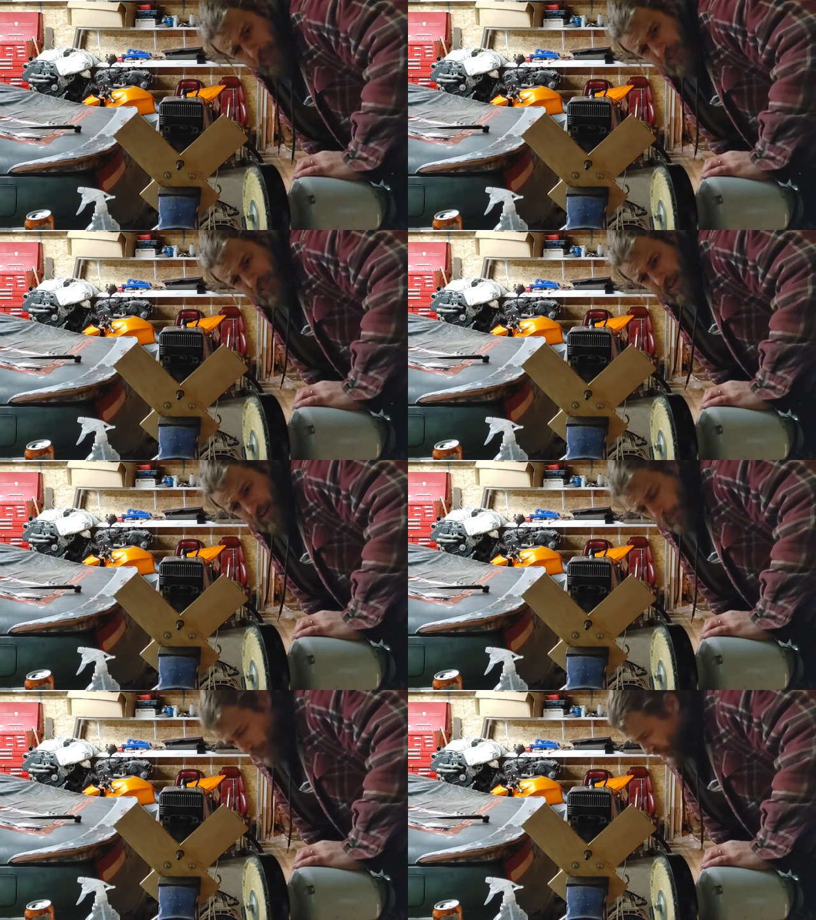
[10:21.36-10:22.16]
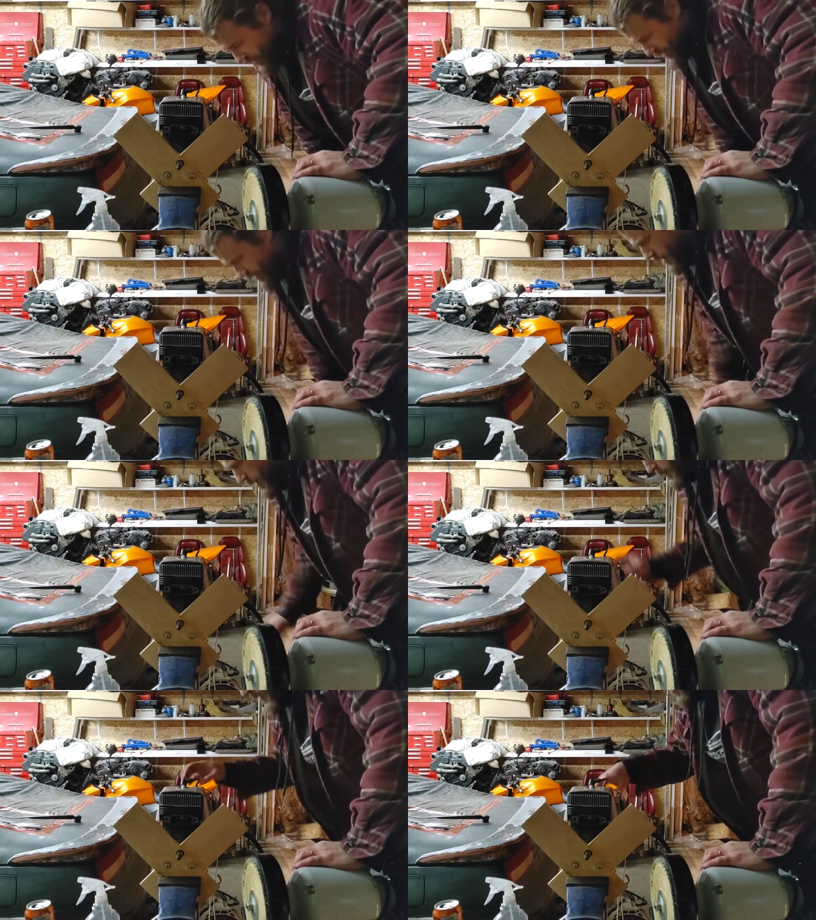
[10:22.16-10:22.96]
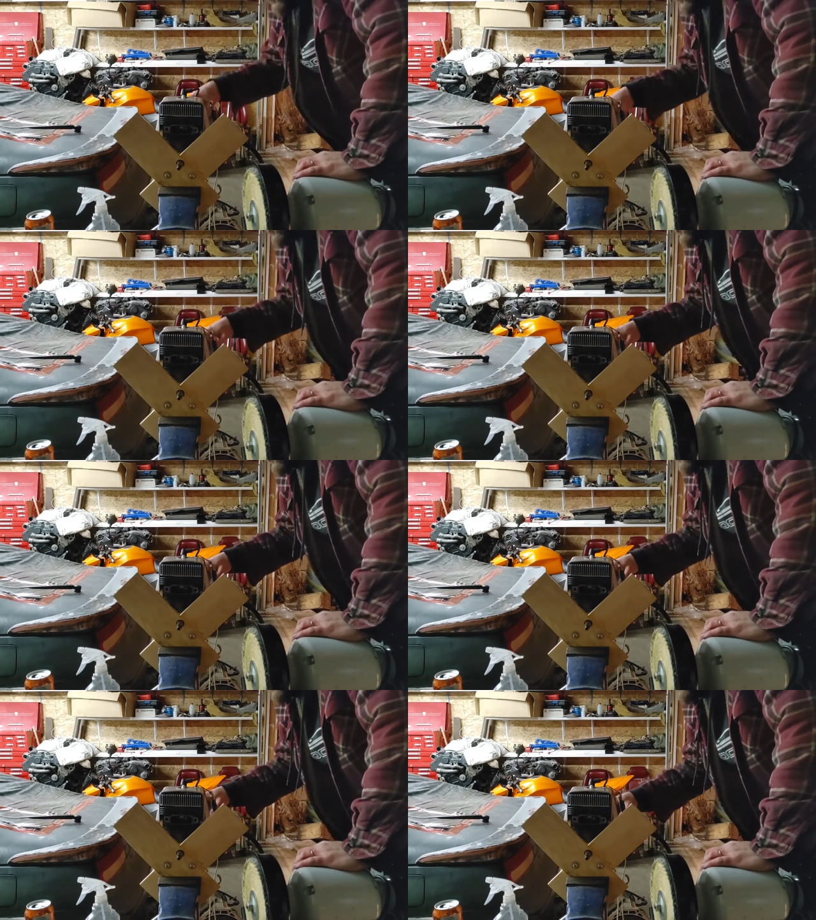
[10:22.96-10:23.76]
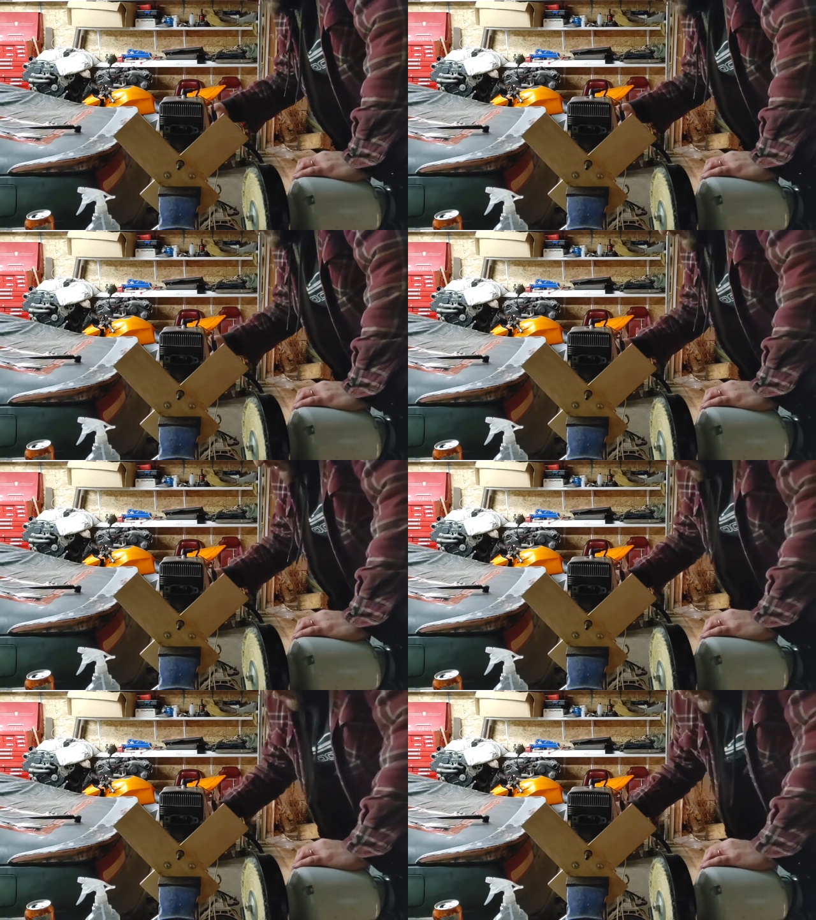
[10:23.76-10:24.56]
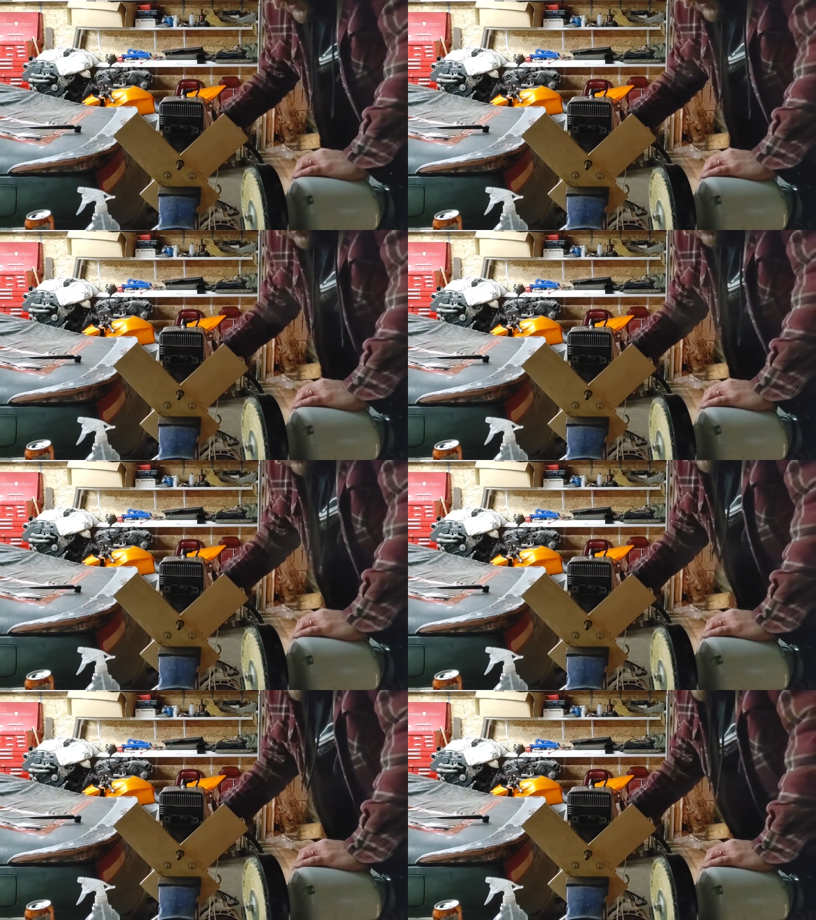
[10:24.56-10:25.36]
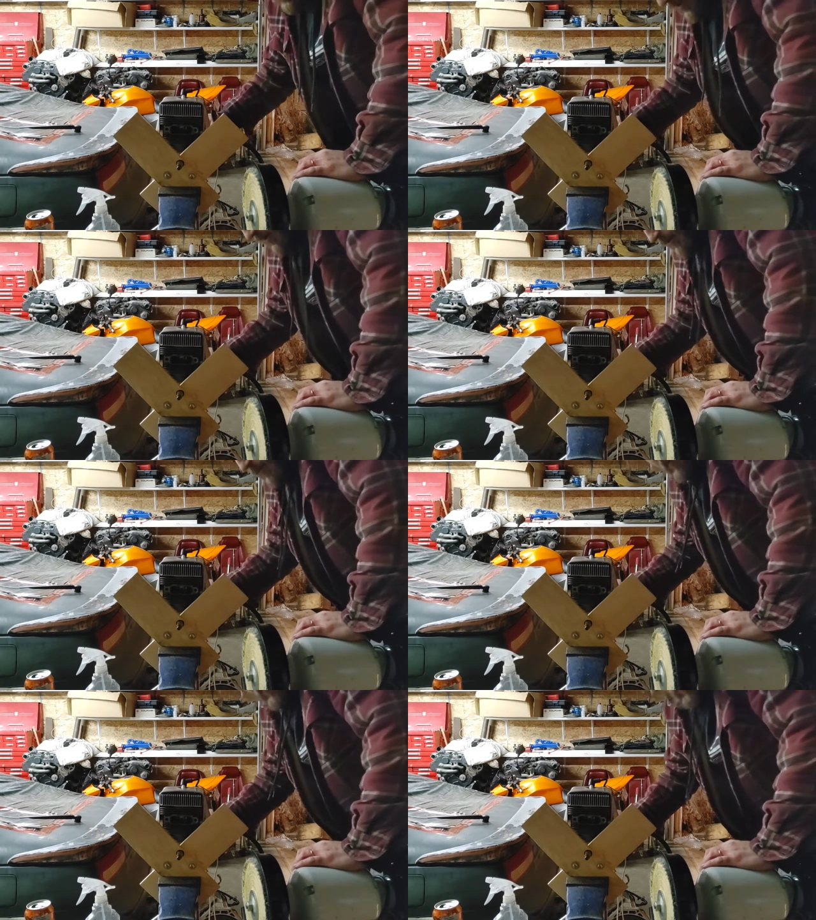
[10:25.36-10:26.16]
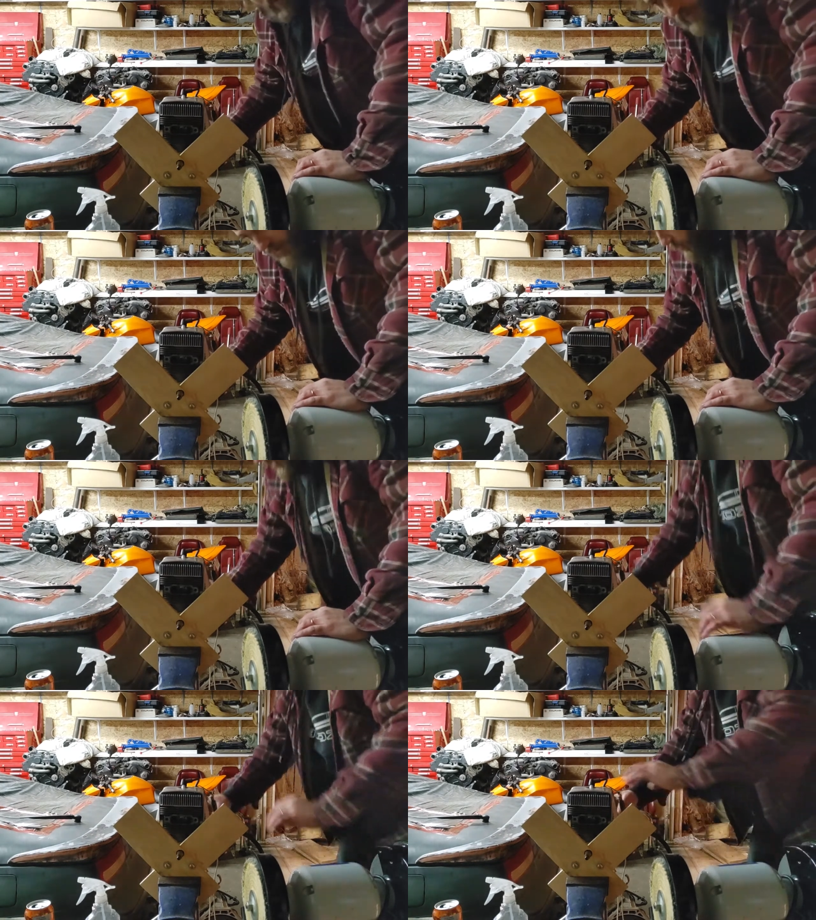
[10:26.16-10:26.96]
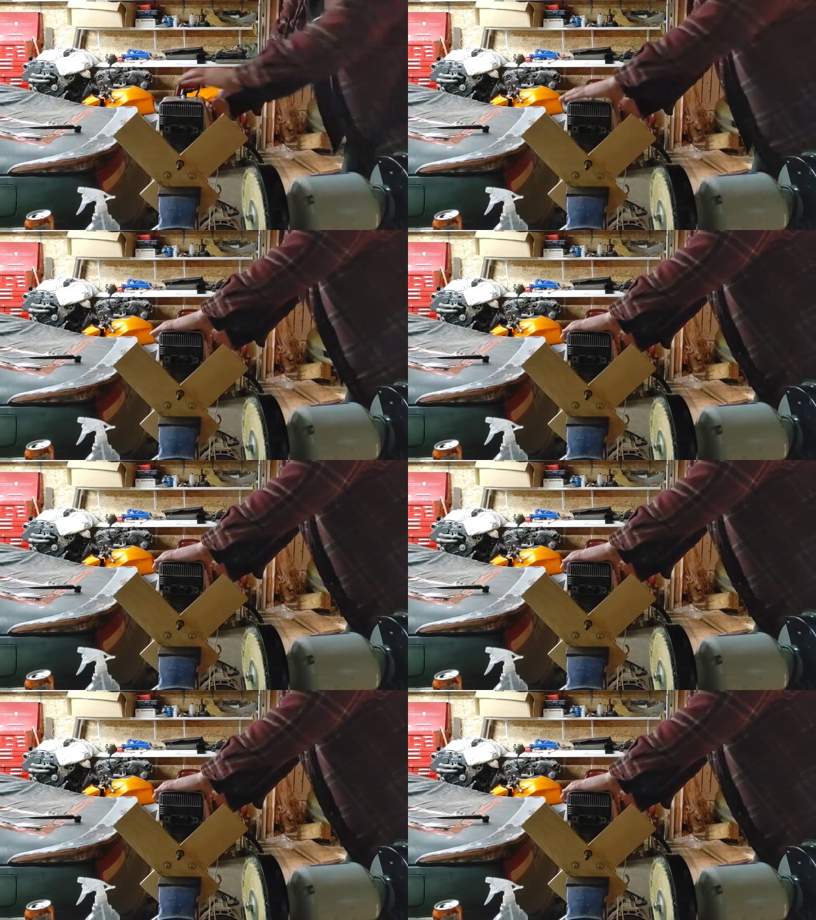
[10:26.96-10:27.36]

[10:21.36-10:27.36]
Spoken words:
(no speaker visible)